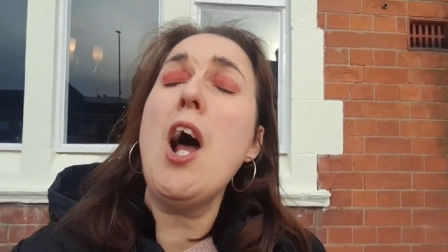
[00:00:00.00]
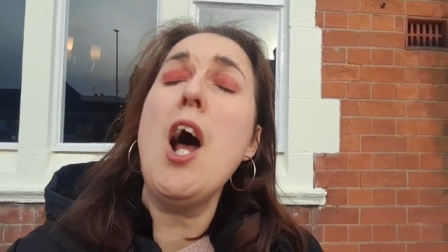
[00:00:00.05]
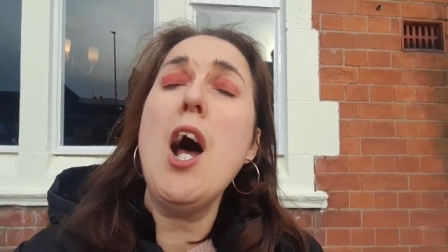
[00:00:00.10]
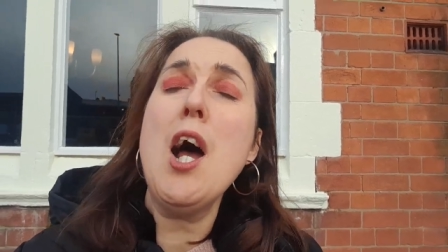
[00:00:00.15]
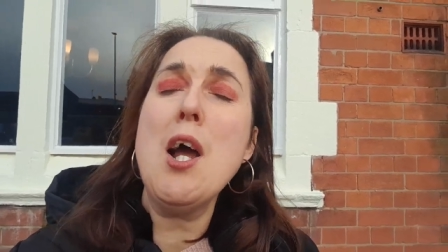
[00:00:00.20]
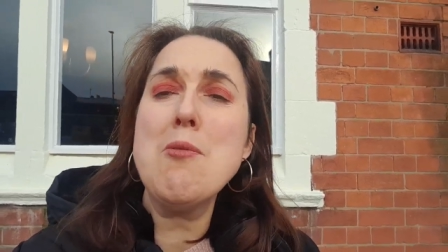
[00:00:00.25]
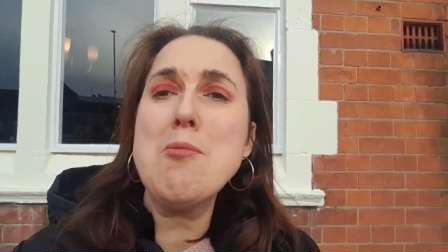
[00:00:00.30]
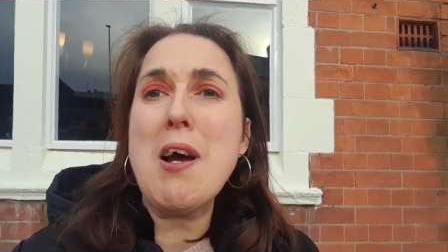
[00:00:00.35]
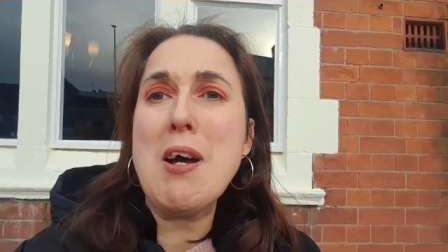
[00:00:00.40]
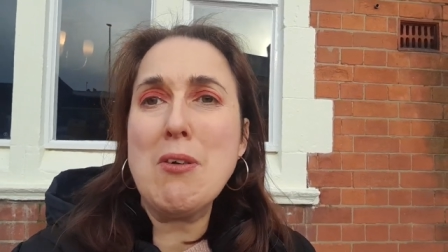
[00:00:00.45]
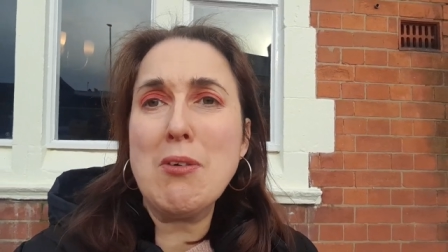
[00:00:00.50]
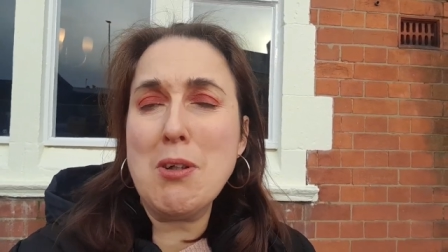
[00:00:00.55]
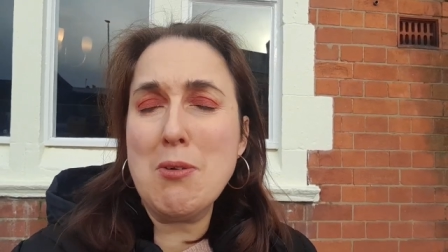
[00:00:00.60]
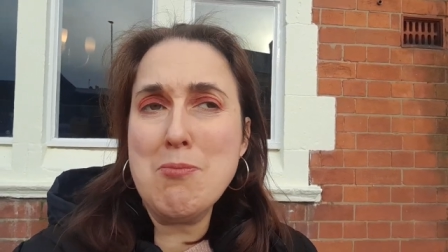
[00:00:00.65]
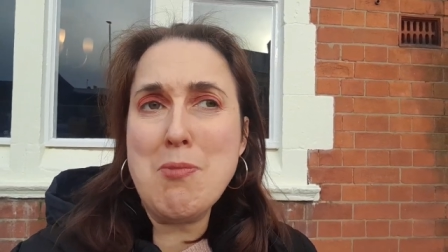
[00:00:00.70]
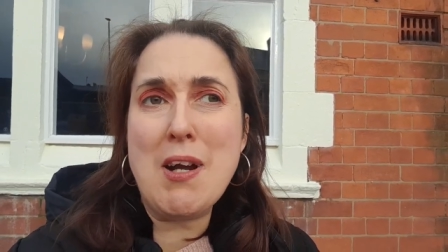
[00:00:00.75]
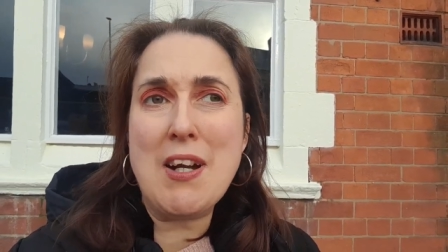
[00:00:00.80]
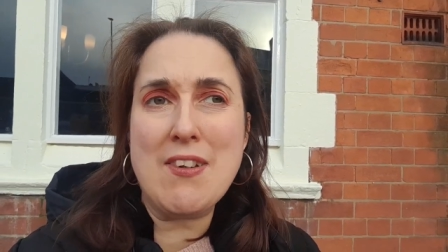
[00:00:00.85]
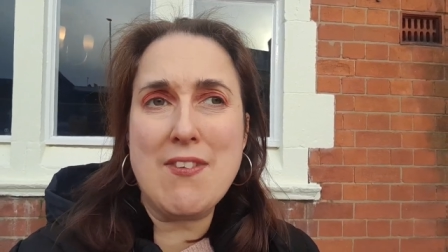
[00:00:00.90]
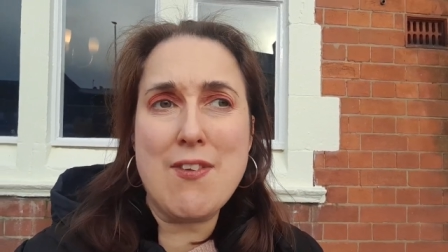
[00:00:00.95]
hi,
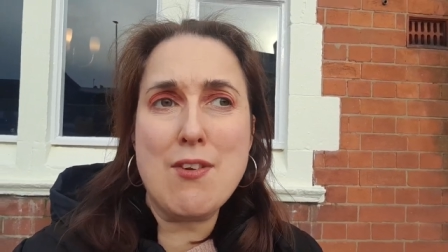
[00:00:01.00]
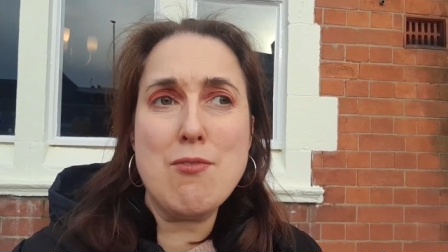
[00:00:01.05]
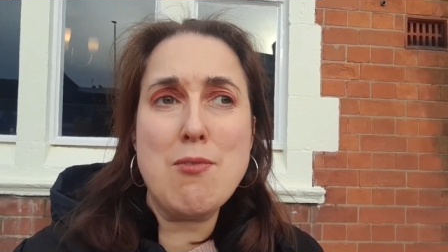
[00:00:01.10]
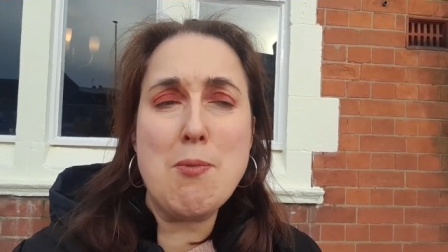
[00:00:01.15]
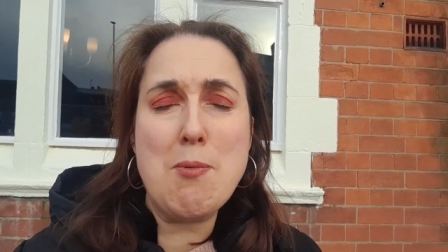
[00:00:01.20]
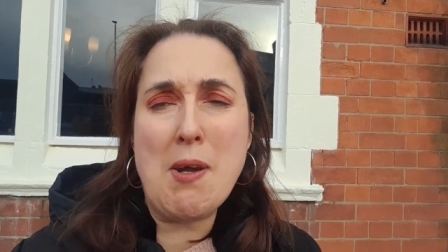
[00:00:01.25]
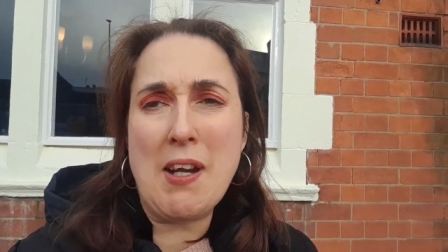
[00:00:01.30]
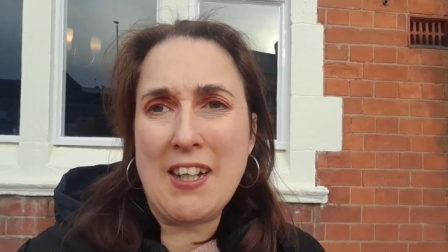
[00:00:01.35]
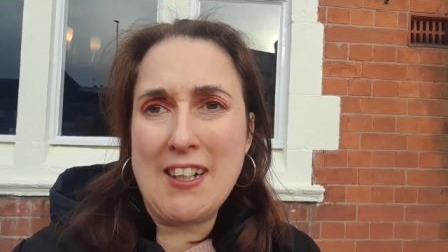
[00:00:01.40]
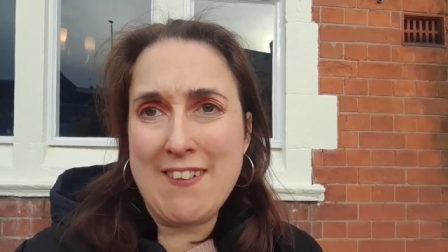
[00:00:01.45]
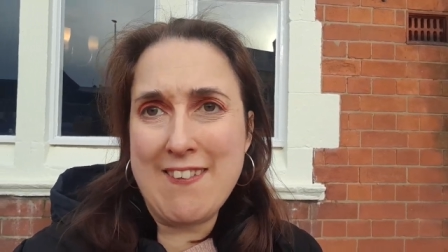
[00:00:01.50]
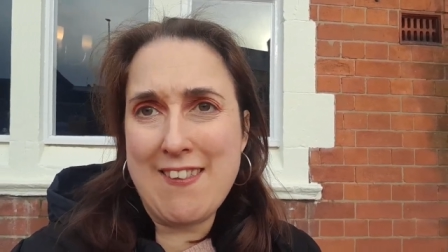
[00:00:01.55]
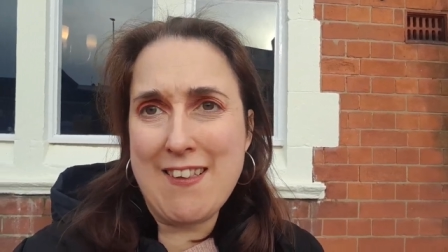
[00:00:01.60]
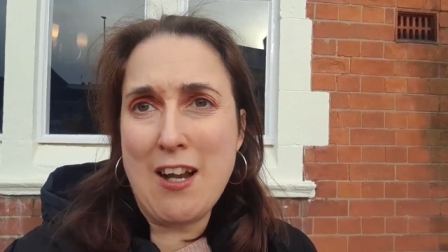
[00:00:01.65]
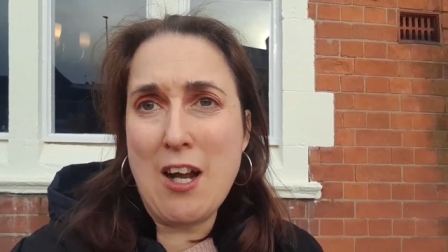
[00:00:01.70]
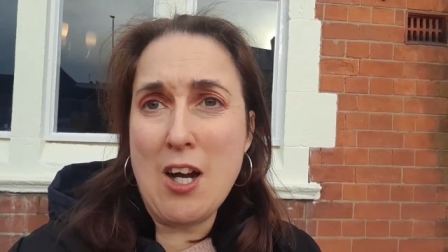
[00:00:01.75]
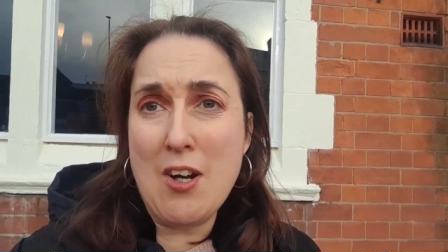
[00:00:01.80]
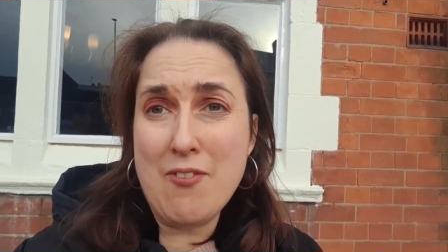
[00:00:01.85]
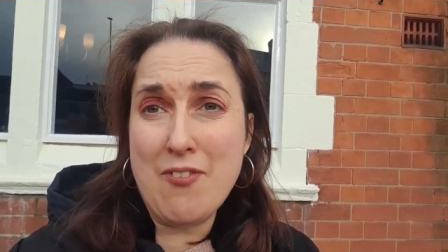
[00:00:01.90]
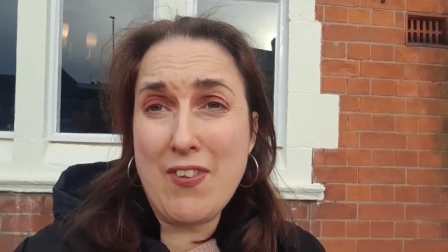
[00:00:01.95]
welcome back to Rebecca's
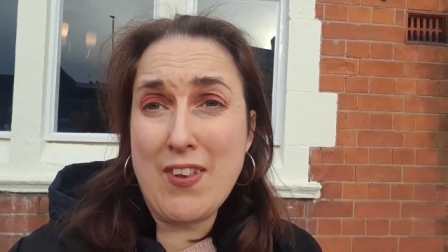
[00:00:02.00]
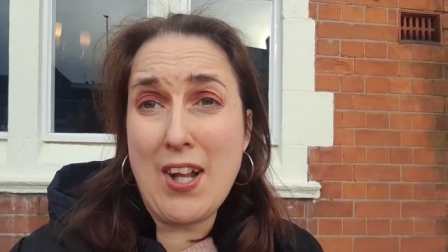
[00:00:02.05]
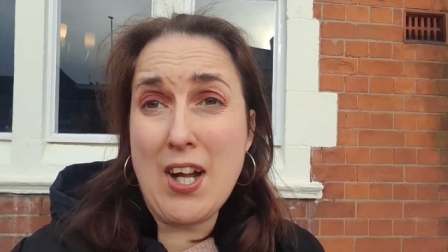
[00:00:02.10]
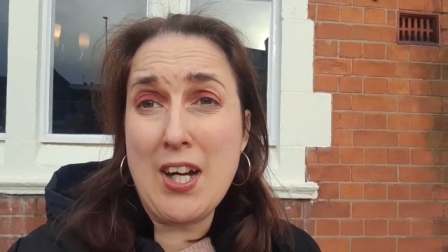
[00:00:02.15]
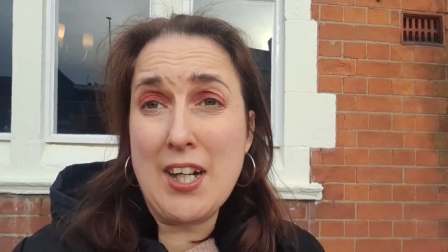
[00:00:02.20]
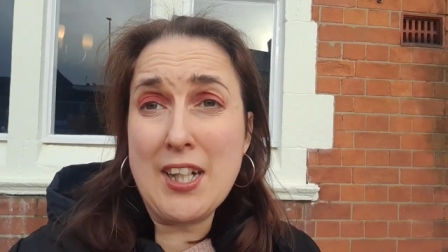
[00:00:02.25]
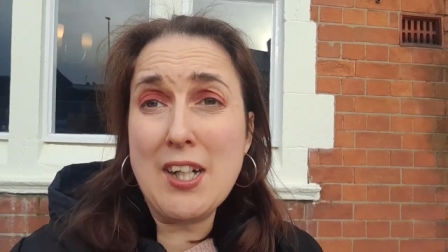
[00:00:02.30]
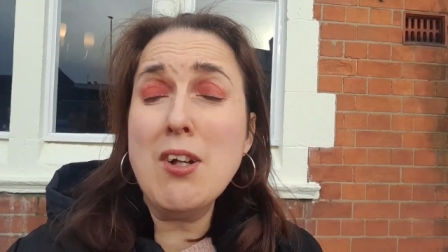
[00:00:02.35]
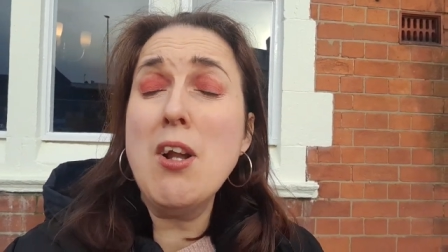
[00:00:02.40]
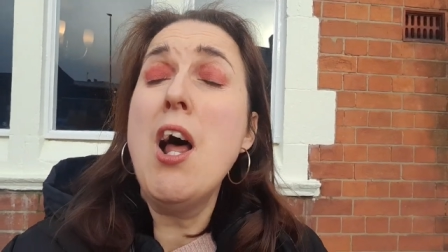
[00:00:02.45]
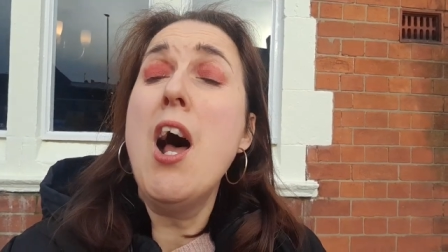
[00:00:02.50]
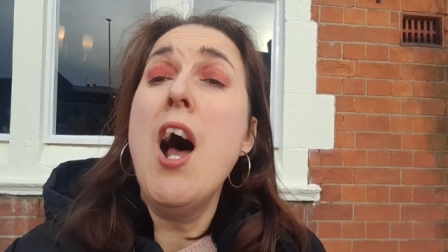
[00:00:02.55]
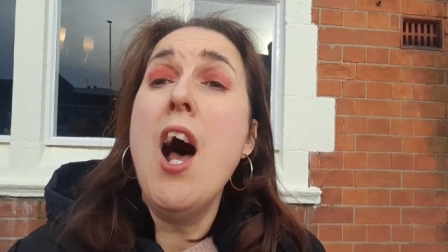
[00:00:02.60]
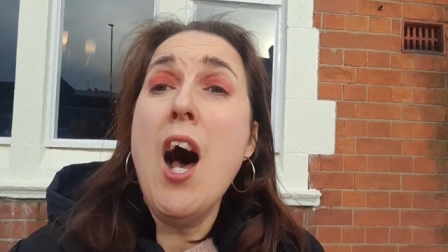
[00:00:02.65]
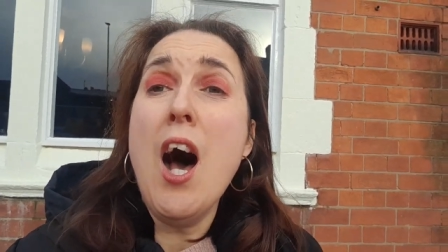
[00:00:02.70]
Lifestyle.